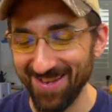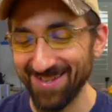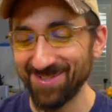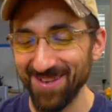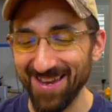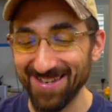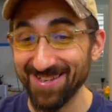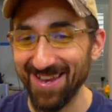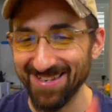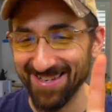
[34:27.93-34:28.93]
his
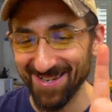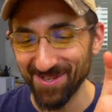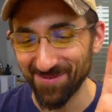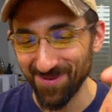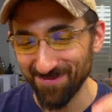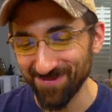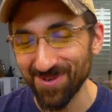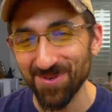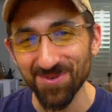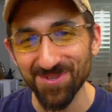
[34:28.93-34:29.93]
ideas from
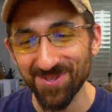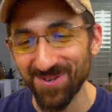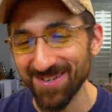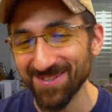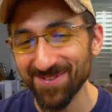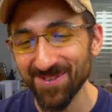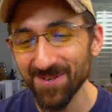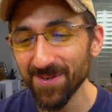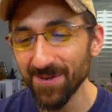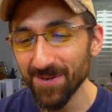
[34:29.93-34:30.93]
older stories.
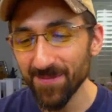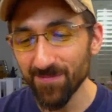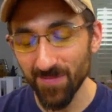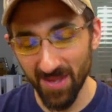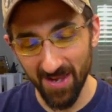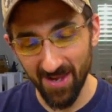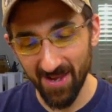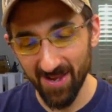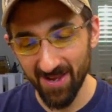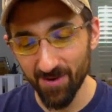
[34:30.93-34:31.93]

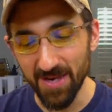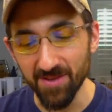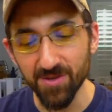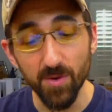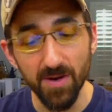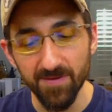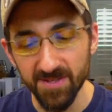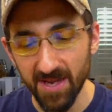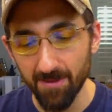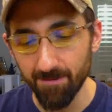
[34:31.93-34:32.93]
Uh, okay, the story of
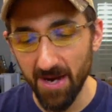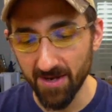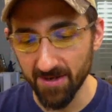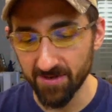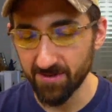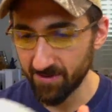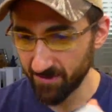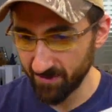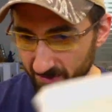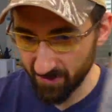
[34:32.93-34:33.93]
Salmacis.
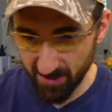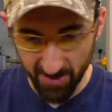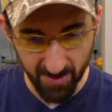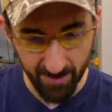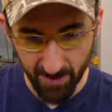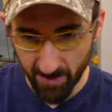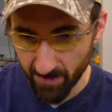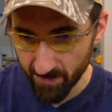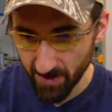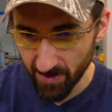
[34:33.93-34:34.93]
Let me
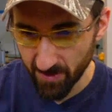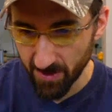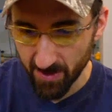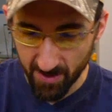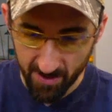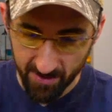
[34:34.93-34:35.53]
write that.